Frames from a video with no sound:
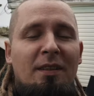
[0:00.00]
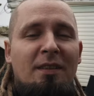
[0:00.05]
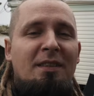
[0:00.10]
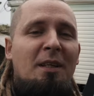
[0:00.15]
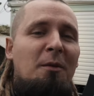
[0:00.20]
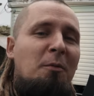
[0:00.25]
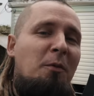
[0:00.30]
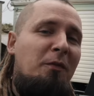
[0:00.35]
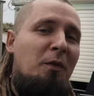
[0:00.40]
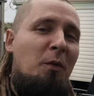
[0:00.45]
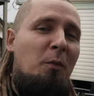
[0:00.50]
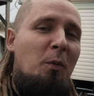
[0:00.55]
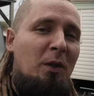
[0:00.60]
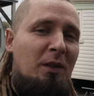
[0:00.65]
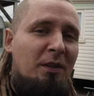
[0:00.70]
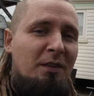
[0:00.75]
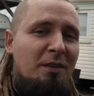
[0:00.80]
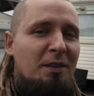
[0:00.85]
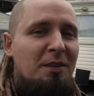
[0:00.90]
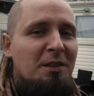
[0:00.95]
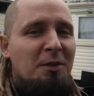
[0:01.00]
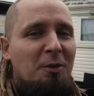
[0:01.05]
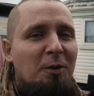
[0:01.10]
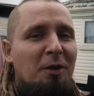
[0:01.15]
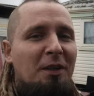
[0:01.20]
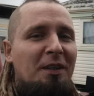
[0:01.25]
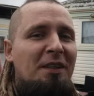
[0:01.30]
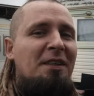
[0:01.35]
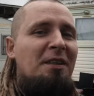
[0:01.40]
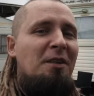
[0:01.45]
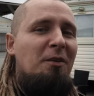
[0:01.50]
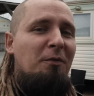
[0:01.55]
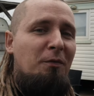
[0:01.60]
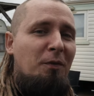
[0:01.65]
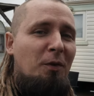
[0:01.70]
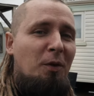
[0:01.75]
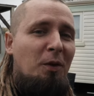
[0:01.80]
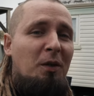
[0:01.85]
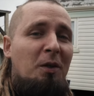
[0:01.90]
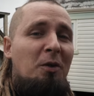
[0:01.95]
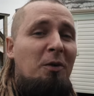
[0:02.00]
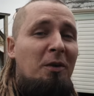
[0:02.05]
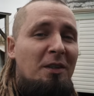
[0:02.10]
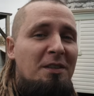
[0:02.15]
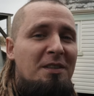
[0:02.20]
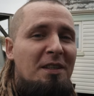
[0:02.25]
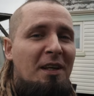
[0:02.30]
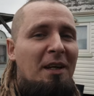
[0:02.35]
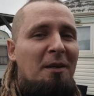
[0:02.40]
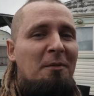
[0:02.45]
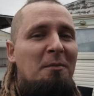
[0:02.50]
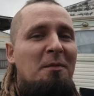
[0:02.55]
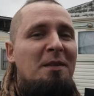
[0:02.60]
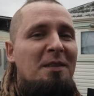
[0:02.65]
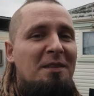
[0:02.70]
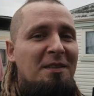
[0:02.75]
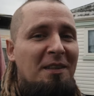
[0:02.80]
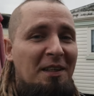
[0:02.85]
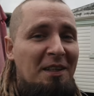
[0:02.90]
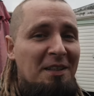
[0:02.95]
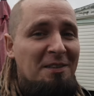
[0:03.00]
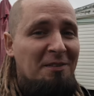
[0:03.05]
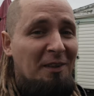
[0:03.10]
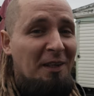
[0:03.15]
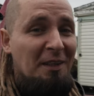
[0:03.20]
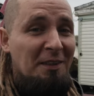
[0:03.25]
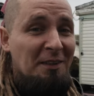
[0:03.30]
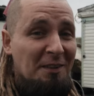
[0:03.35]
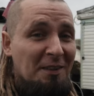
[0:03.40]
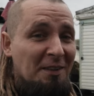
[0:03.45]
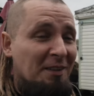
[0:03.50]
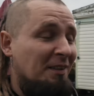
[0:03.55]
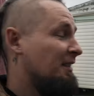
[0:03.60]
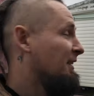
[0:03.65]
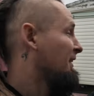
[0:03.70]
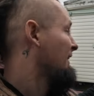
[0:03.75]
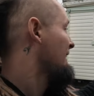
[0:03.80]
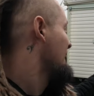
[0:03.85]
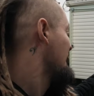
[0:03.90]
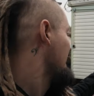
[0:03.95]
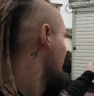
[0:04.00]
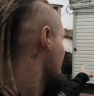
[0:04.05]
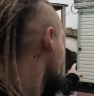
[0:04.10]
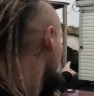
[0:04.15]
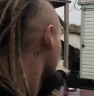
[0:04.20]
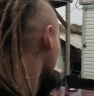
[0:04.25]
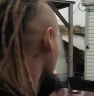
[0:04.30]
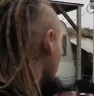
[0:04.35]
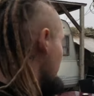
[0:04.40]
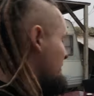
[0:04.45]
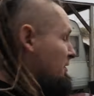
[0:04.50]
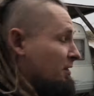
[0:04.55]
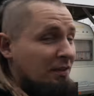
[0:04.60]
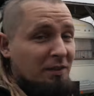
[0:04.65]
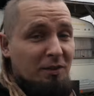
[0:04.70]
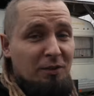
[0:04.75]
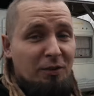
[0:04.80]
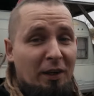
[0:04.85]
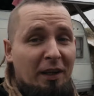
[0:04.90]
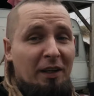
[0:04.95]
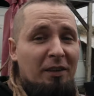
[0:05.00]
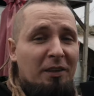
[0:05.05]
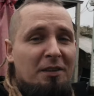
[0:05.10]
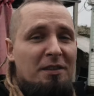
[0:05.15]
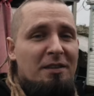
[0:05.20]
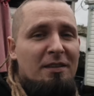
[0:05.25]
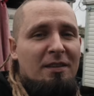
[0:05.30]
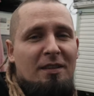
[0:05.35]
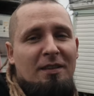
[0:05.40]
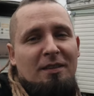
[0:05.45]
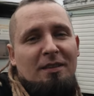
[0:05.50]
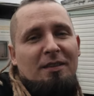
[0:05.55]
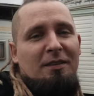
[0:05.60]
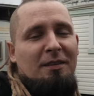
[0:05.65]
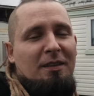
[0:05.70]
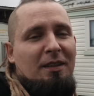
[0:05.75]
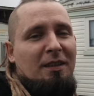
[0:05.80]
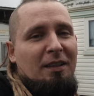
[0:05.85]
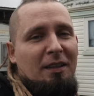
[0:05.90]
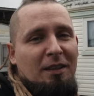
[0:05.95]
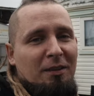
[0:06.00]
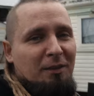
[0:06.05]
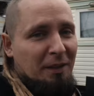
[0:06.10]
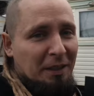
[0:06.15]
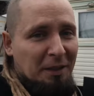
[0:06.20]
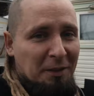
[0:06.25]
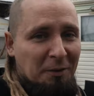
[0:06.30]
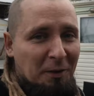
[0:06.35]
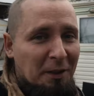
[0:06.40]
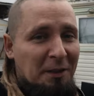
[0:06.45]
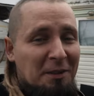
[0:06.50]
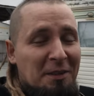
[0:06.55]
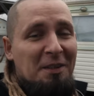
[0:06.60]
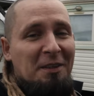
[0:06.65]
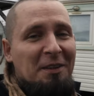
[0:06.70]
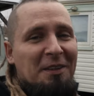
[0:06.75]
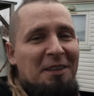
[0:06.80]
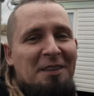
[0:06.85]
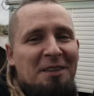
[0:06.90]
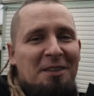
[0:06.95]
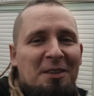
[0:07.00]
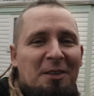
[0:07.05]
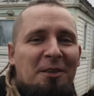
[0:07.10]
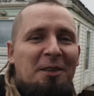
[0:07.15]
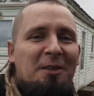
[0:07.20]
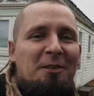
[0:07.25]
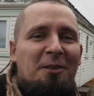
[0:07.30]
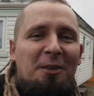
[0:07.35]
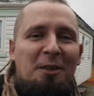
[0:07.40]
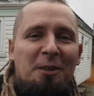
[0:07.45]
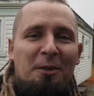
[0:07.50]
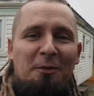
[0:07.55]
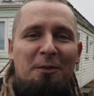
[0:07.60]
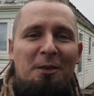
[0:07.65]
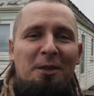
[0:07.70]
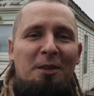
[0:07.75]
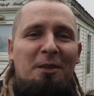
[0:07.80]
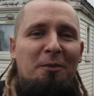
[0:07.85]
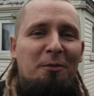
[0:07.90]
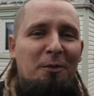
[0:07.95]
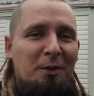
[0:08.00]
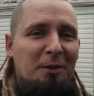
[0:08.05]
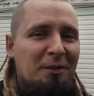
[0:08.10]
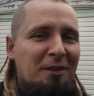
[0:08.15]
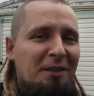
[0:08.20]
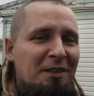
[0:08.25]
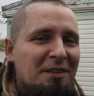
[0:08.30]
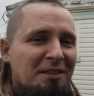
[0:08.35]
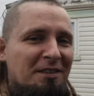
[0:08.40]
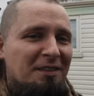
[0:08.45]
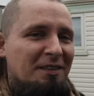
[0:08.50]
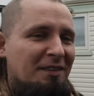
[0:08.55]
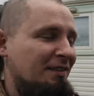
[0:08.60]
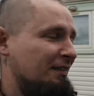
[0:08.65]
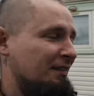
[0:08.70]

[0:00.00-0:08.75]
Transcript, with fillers: Some of the volunteers who are here for a longer time stays right here in those trailers, like right here in the territory of the fortress.